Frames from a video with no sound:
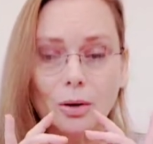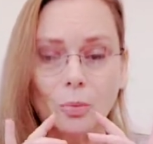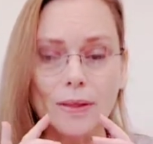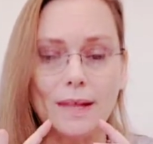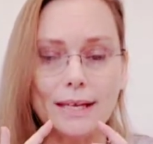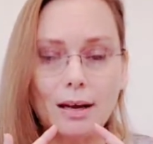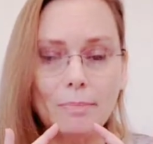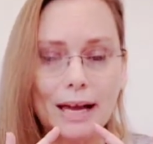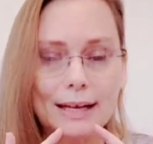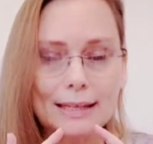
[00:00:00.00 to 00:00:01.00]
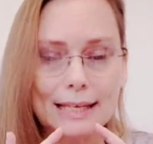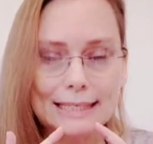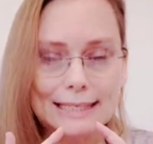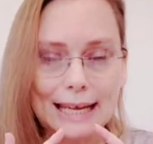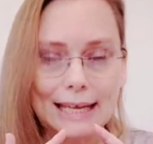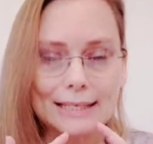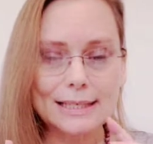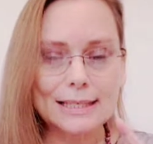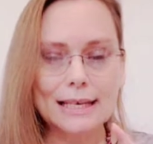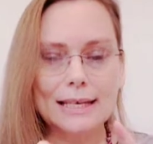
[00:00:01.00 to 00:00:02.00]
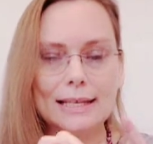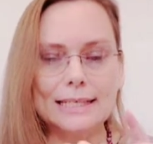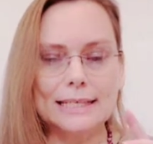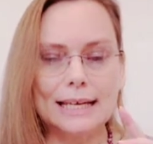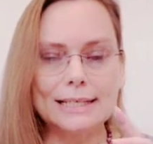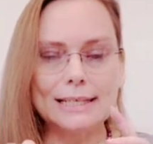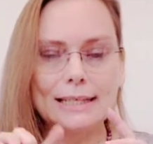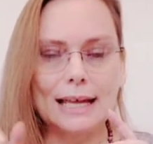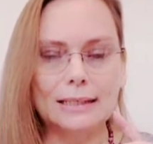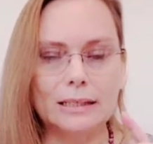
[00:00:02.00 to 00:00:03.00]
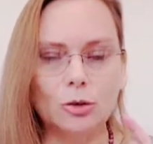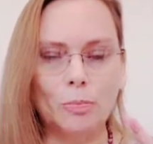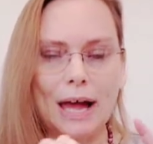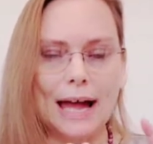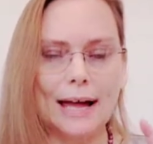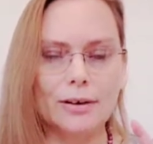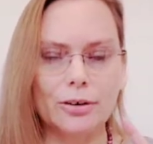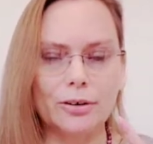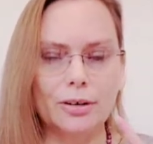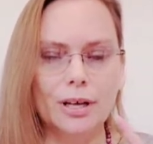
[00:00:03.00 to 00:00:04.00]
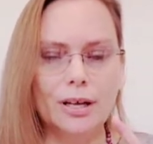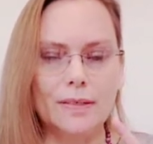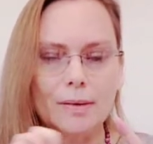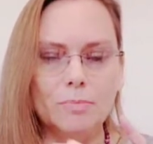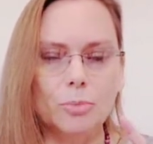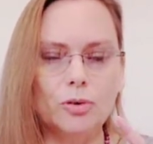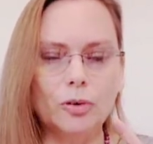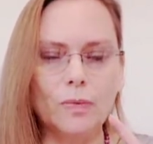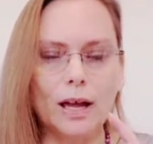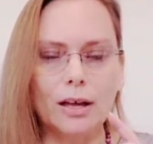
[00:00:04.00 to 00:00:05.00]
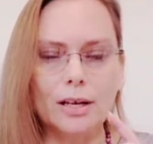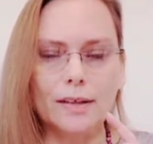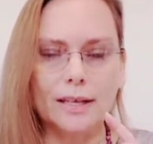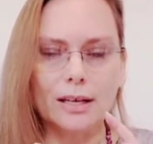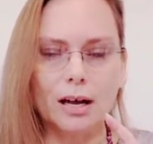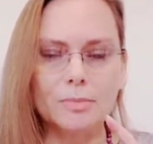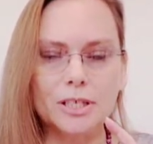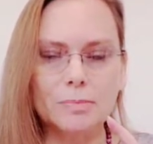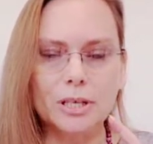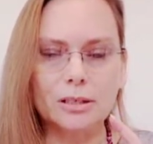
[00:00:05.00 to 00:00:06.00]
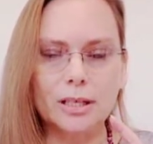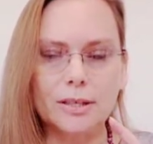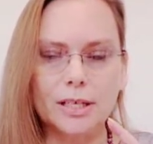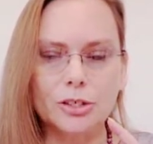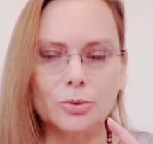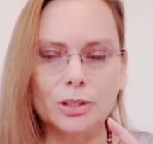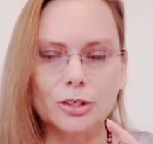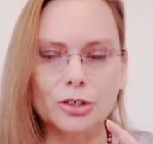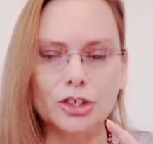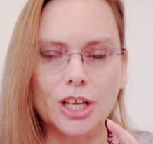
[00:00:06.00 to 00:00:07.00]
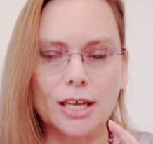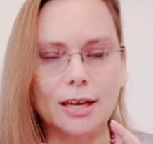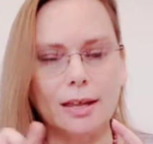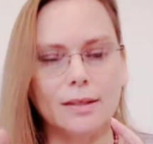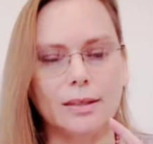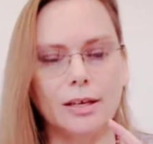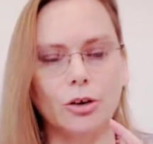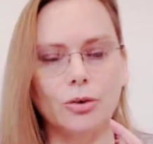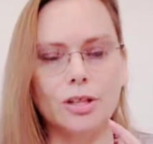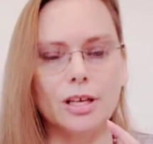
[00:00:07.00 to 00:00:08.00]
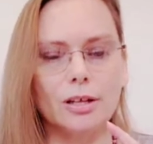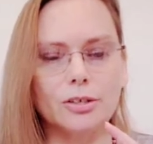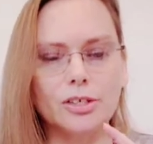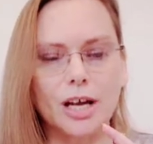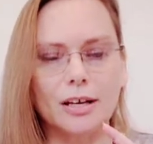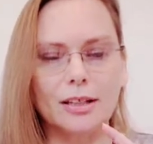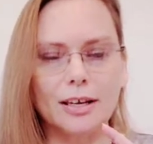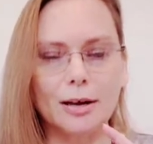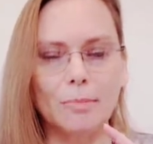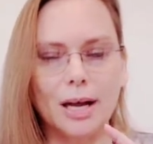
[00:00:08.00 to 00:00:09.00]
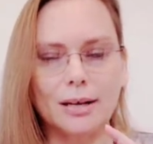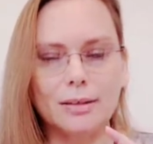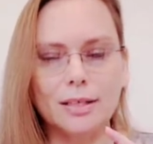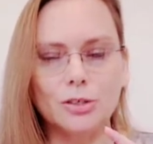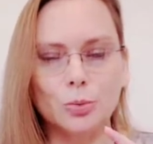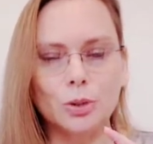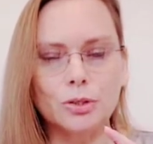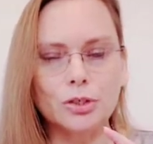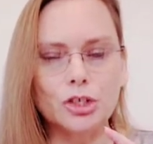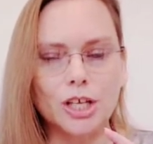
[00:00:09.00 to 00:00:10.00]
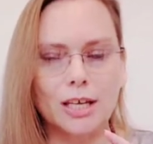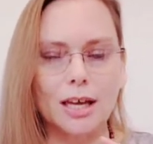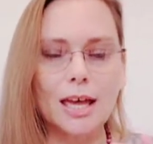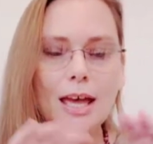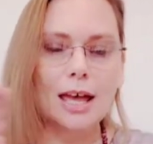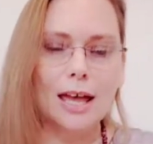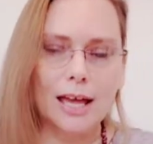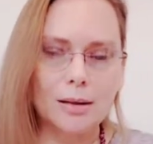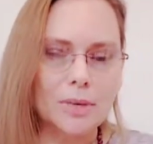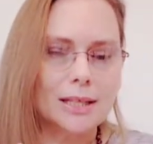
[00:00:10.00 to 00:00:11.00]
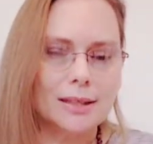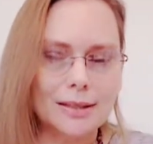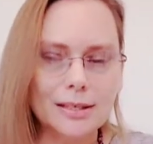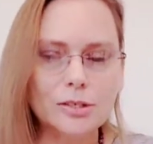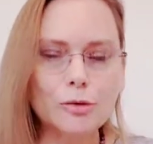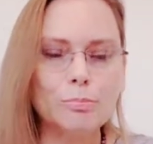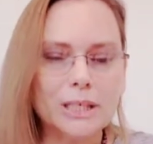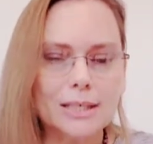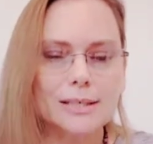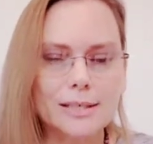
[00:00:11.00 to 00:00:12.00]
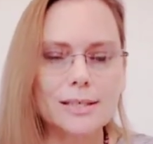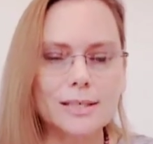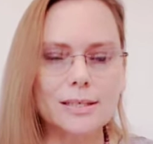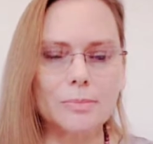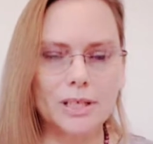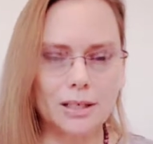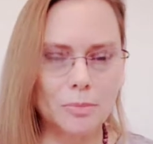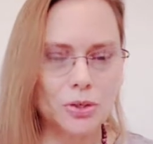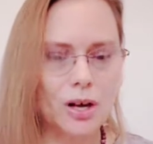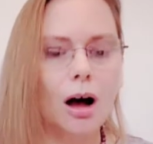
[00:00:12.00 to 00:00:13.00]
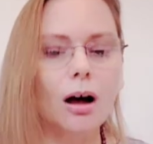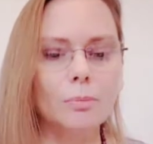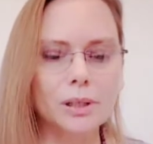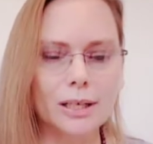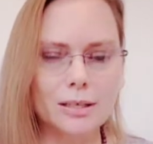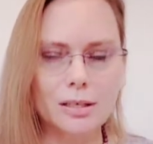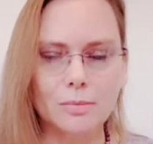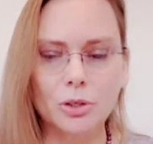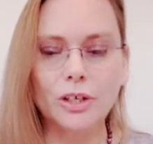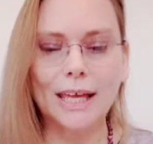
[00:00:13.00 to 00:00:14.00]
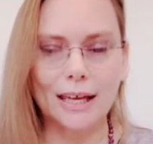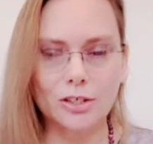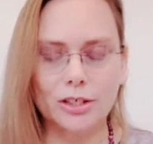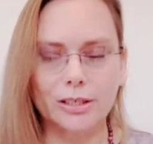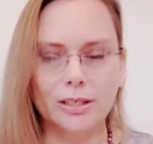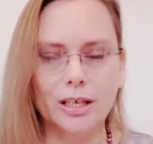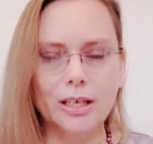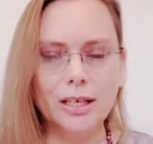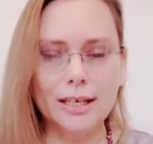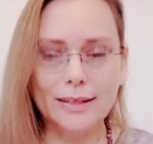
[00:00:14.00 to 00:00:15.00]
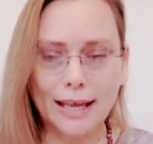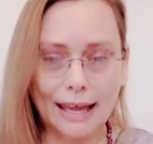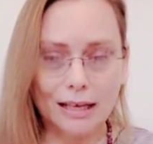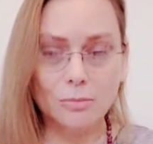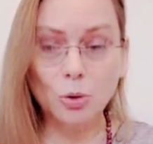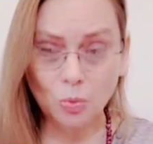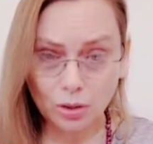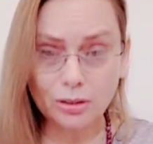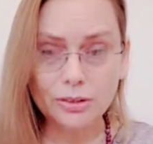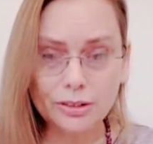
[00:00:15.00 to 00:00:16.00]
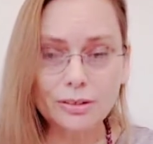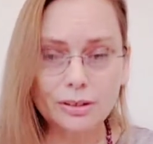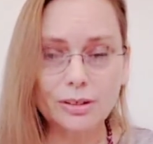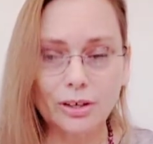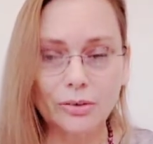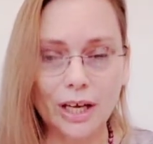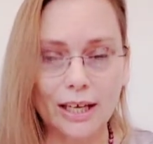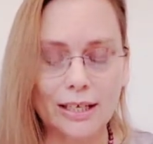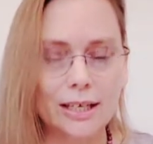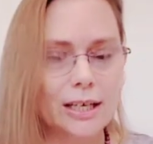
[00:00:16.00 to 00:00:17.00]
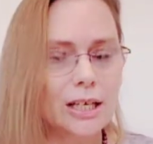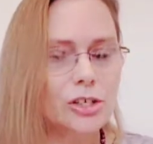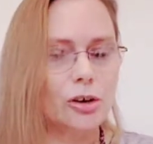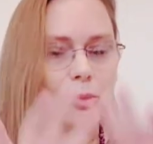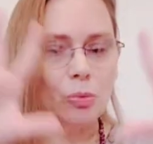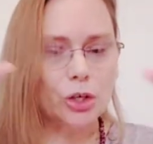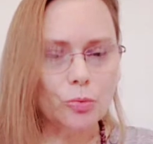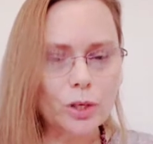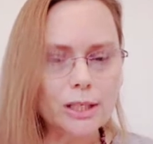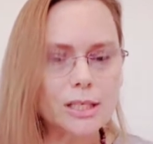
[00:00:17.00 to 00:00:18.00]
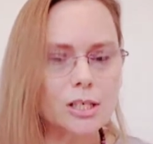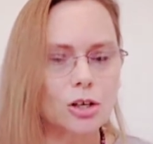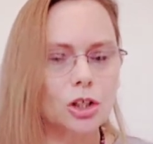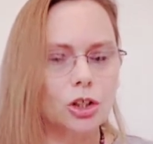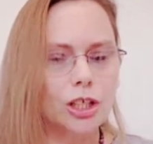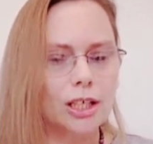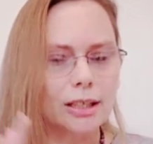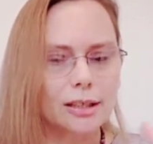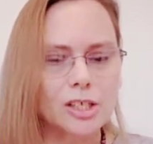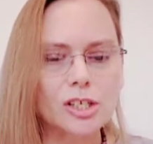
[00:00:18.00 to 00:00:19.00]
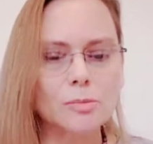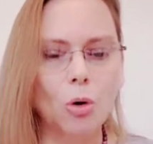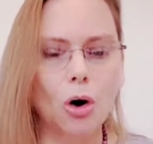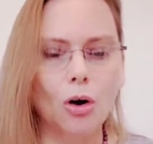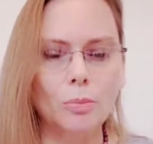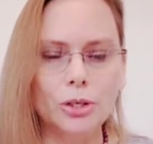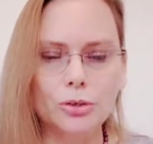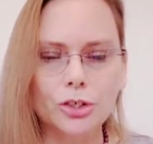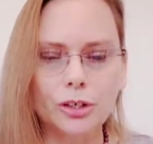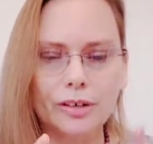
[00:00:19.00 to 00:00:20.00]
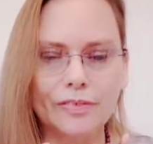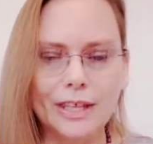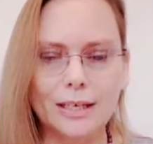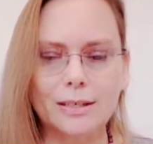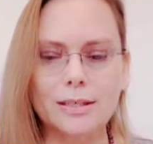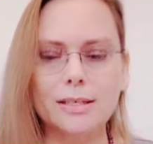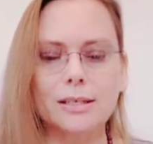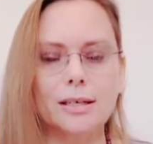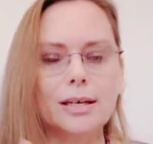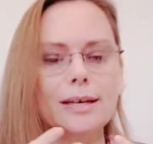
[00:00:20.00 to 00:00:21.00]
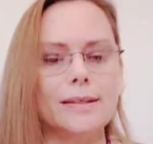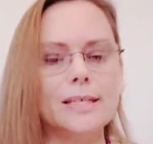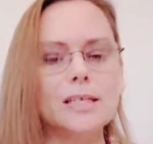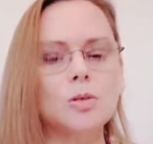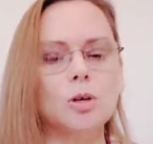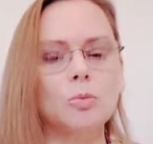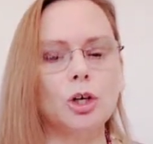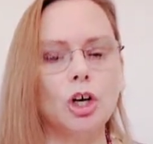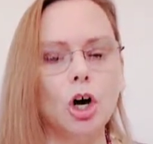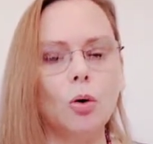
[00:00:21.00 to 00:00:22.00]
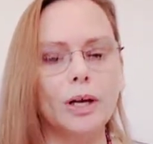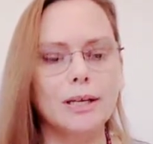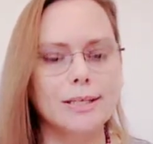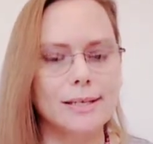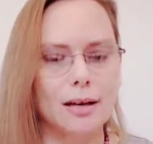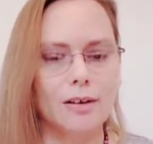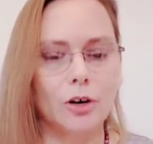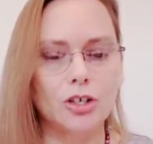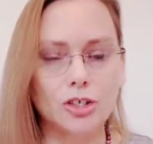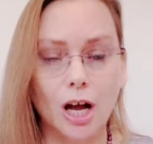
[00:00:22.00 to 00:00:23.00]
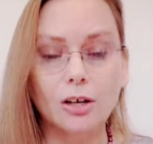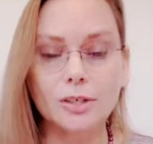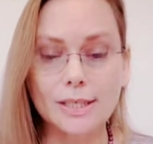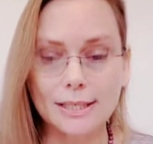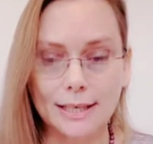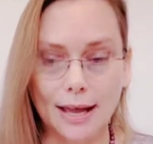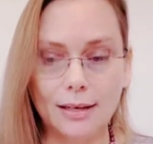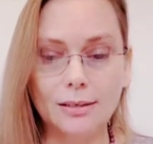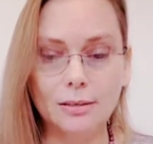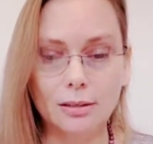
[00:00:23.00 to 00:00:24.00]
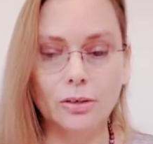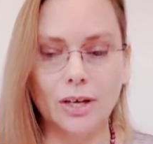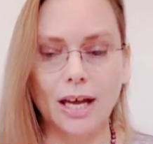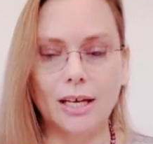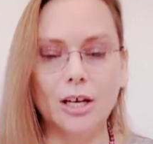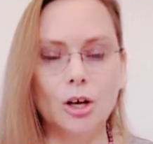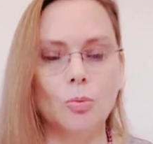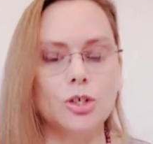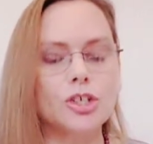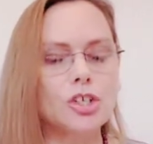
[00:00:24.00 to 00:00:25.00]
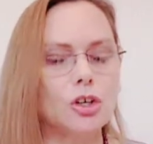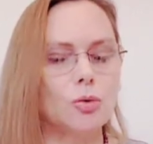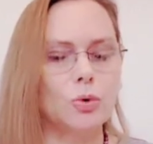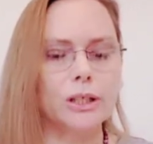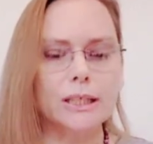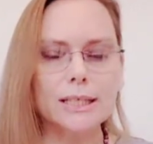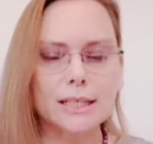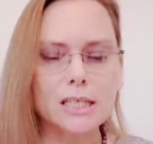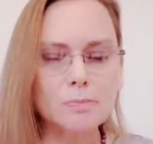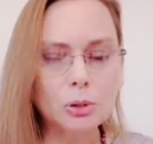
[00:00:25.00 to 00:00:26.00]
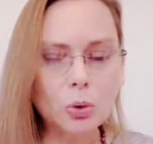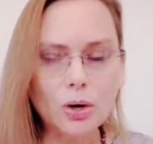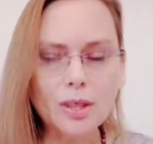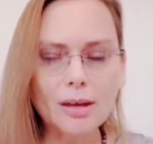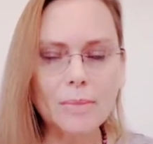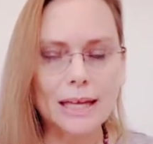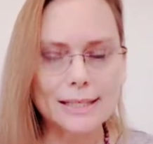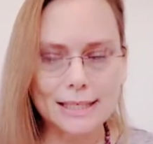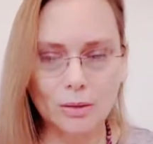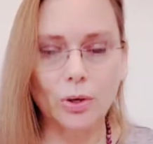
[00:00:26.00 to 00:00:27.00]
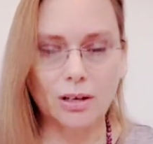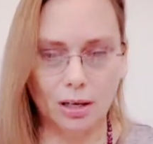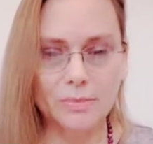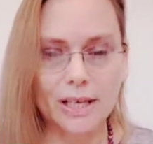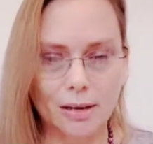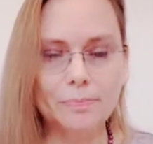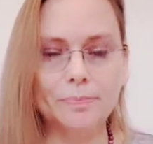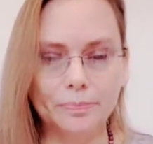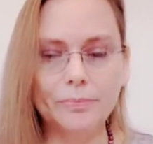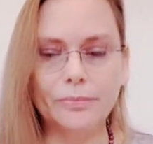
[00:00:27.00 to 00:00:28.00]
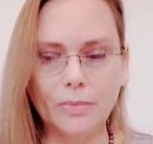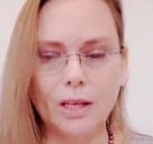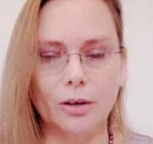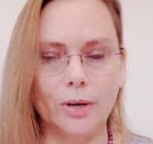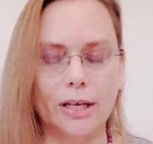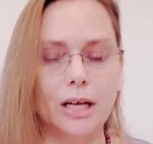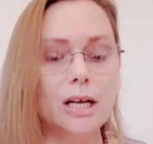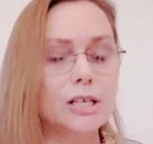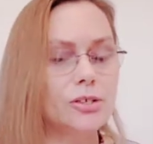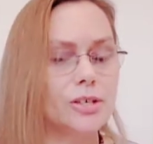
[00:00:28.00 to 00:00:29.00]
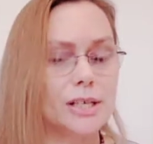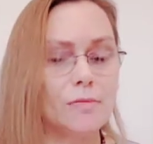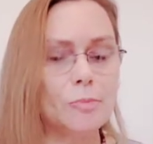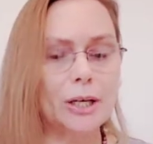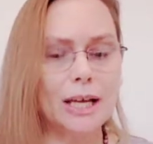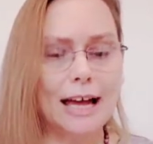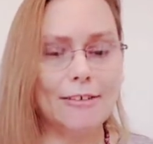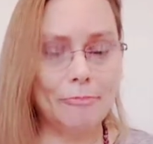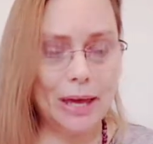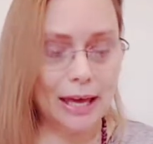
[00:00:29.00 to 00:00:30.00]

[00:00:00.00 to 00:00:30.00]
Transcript: when they come back and they dance in that little pattern. They move around and they come to the middle and they do a little shake, and then they go to the other side and they come back and they do a little shake. And I mean, these are bees. This is some of the most complex communication in the animal world, okay? So I mean, when you really start looking at the small minutiae of things, this is where we're going inside of our chakras today, okay? We're just gonna really explore them and see what comes up, all right? So does everybody have